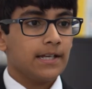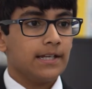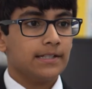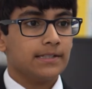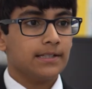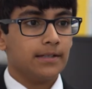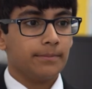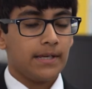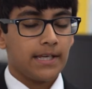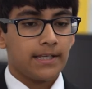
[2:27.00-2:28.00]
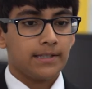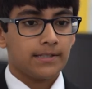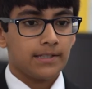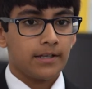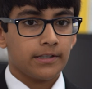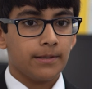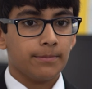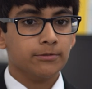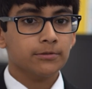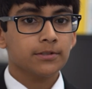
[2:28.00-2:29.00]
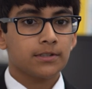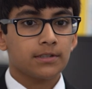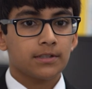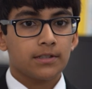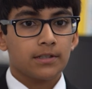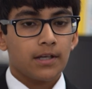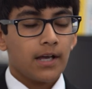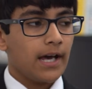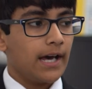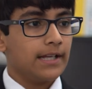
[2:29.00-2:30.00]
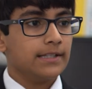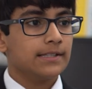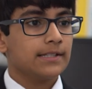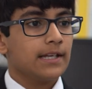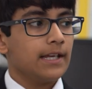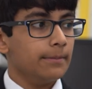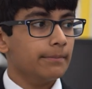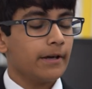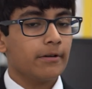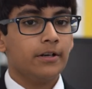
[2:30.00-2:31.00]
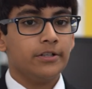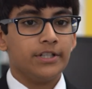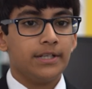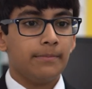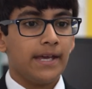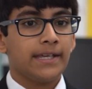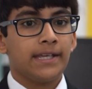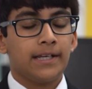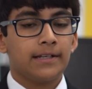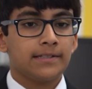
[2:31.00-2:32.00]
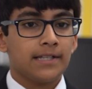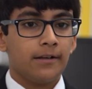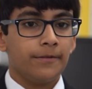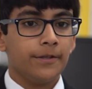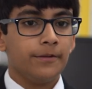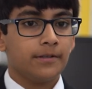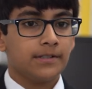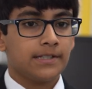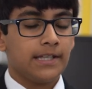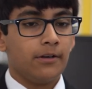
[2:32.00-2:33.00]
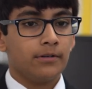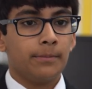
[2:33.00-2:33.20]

is the making the circuit boards, and in biology, making a cell that you can see on a